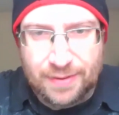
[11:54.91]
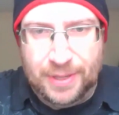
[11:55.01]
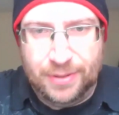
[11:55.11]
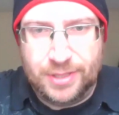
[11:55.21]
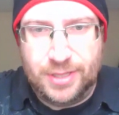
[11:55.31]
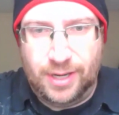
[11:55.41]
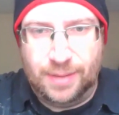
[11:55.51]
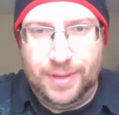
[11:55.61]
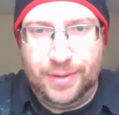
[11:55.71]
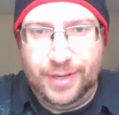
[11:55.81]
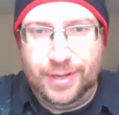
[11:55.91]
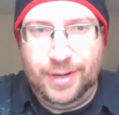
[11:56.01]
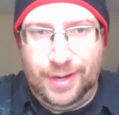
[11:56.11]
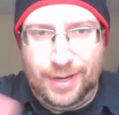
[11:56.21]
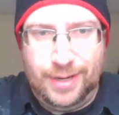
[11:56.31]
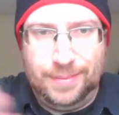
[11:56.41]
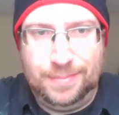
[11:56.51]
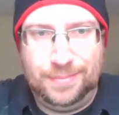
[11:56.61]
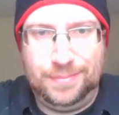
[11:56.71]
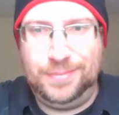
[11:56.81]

i've appeared to talk about it um